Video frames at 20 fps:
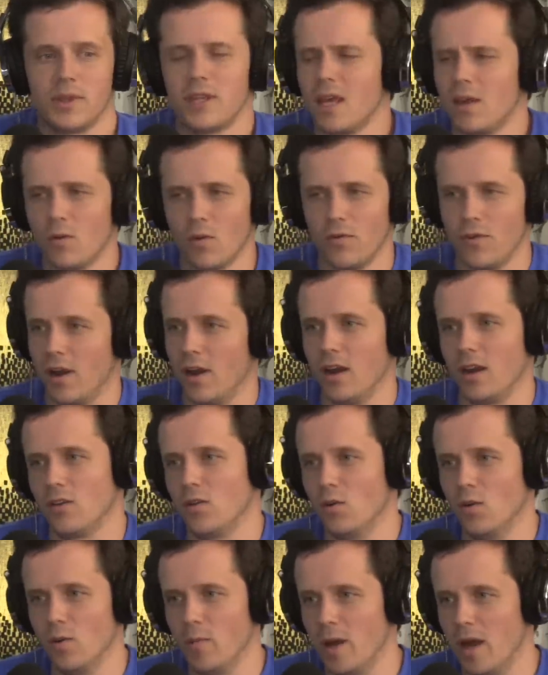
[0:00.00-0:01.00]
they were very
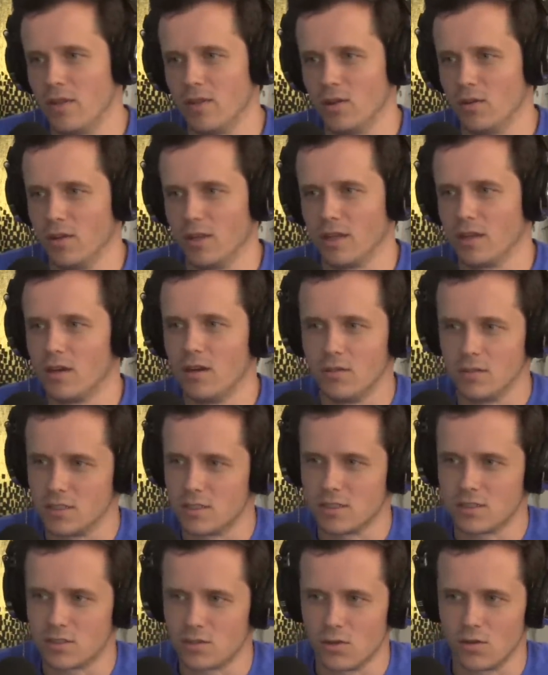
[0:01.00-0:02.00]
cool about it. They were like, "Oh,
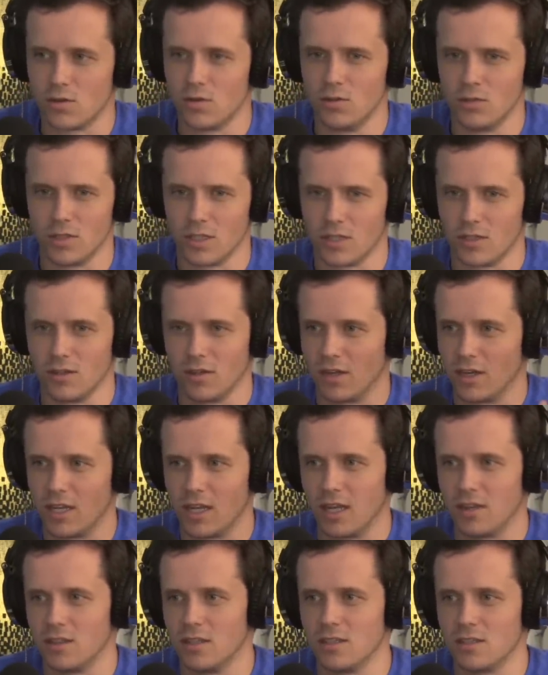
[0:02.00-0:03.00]
this is so cool. Like, you're going to
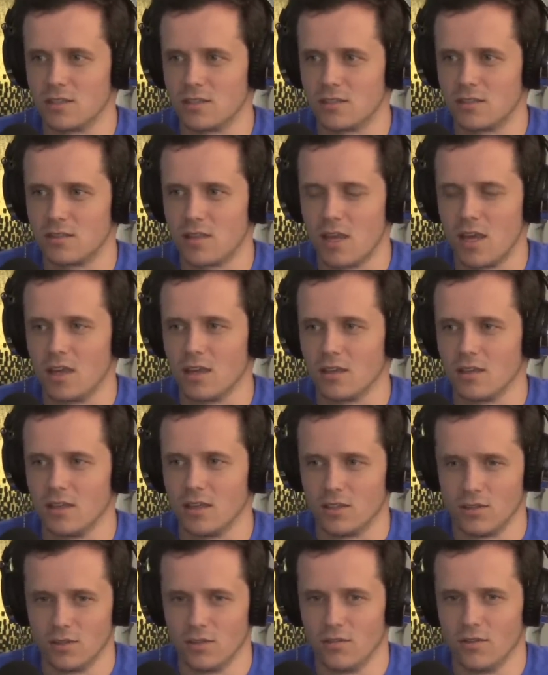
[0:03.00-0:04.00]
get this thing.
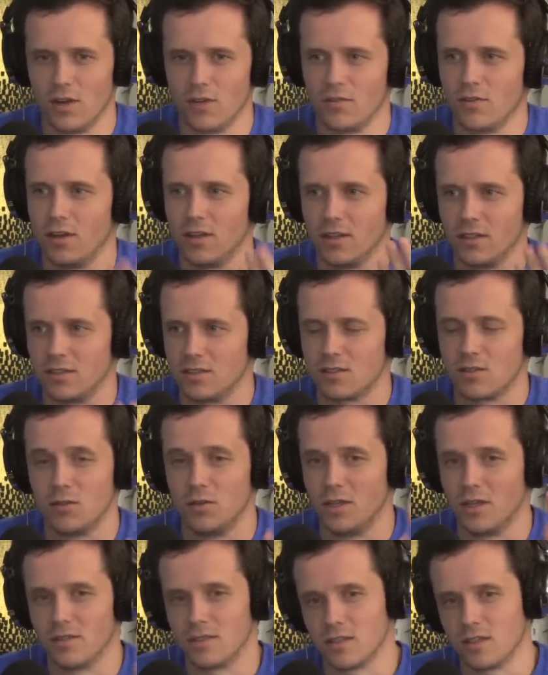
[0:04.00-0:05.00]
Like, you're very funny. This is
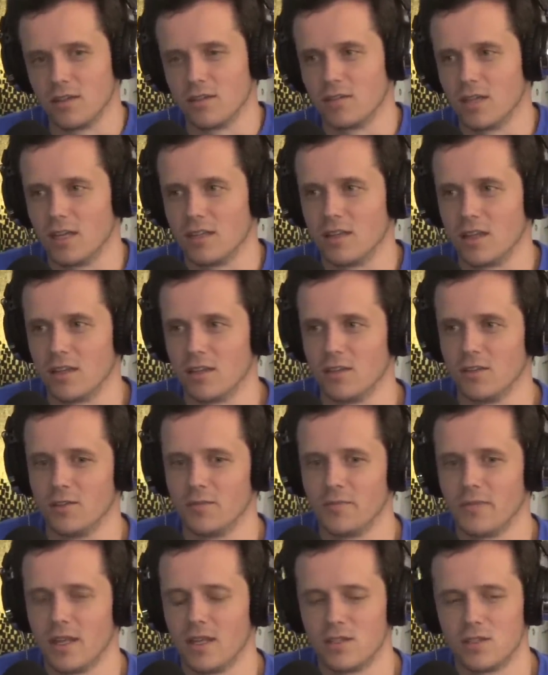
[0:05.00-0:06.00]
cool." And I was like, "Okay, thank
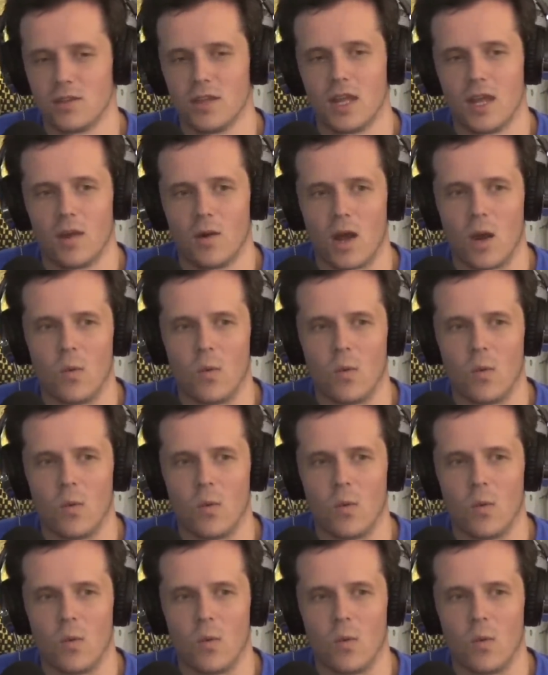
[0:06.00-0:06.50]
you." And so then I